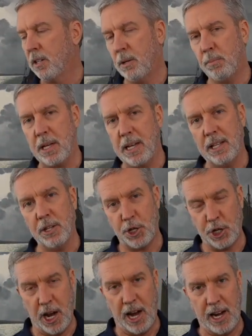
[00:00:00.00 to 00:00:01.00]
to be in the
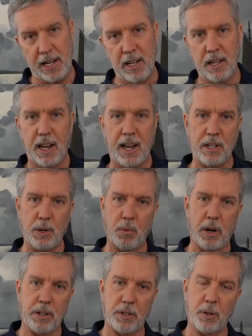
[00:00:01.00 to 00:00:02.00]
shade and you
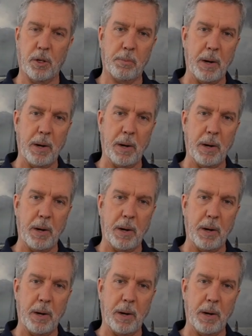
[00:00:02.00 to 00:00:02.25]
want your solar